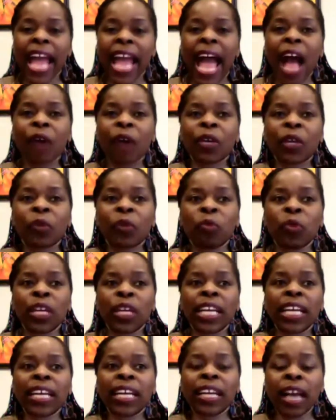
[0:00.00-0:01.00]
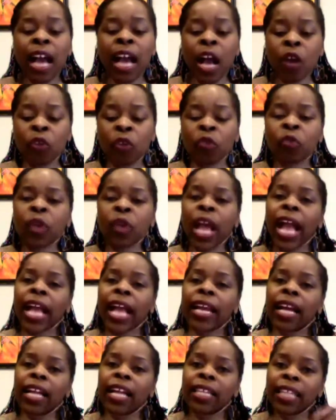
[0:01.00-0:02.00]
And how can we
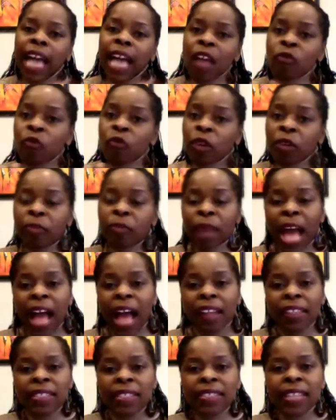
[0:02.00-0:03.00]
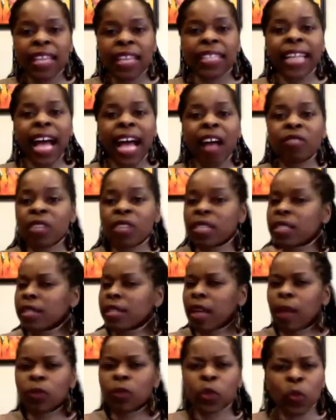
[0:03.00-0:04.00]
create a life-work balance that allows
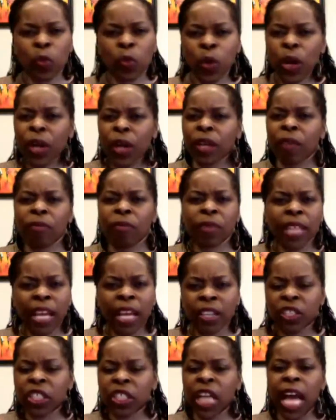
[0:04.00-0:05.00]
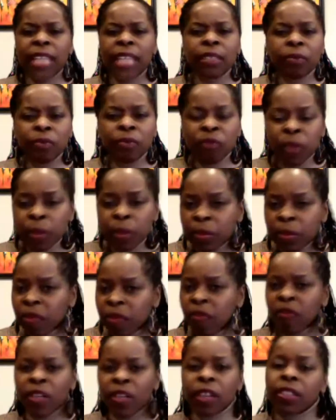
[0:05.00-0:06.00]
us to come to work and be energized and
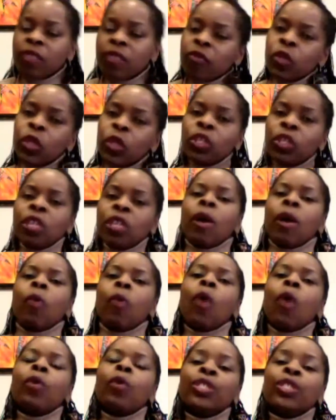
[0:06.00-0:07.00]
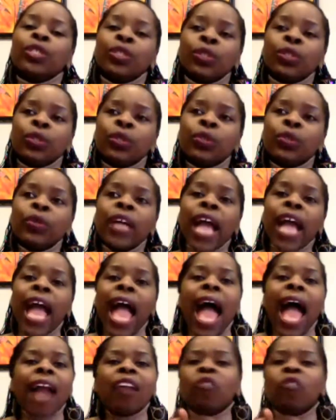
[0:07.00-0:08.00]
be fulfilled and feel good about what we do
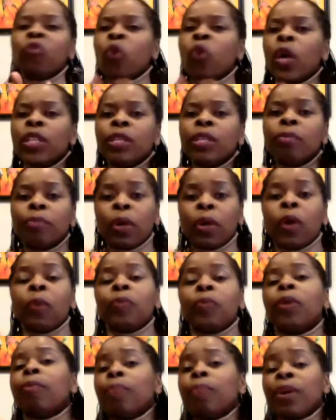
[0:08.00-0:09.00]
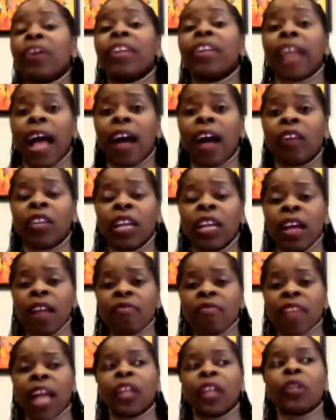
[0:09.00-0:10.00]
and avoid the burnout
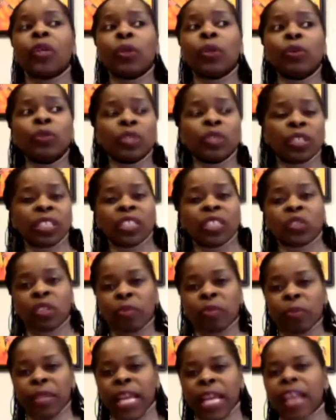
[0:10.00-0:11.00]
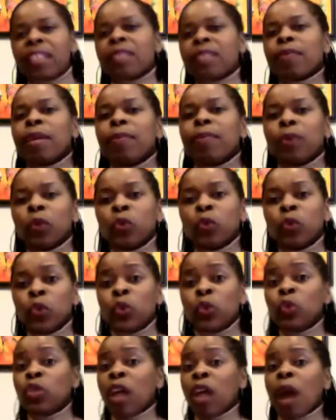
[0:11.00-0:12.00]
that usually sort of plagues people
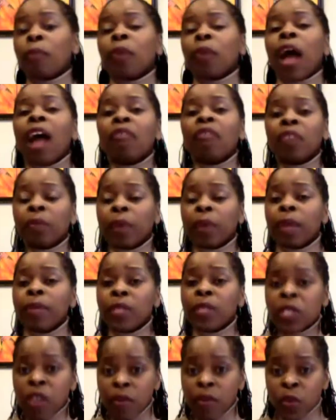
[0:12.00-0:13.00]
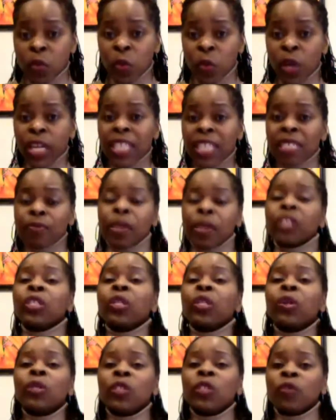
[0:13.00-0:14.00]
who do nonprofit public service work,
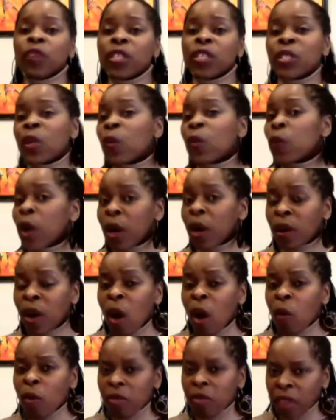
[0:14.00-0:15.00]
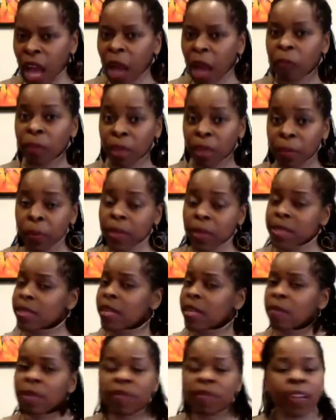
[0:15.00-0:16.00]
especially those of us that work with young
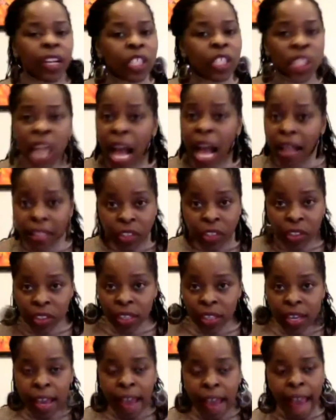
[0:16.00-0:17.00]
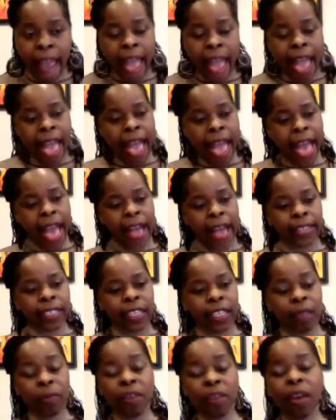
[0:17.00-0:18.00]
people, because it can be very challenging
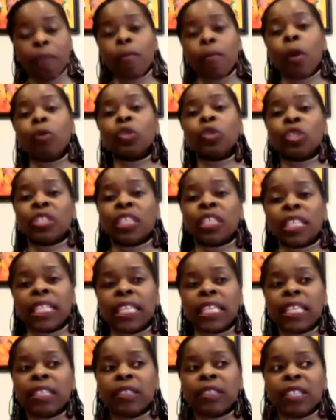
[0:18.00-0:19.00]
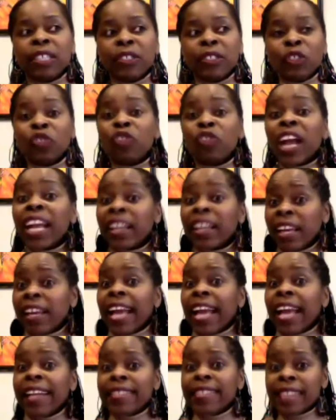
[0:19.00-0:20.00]
and it can be emotionally
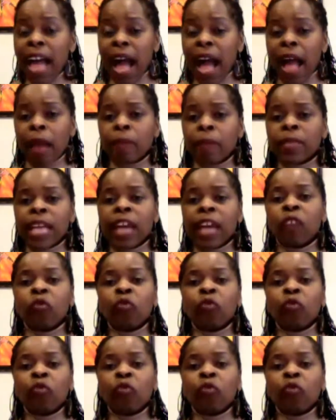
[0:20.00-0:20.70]
draining at times.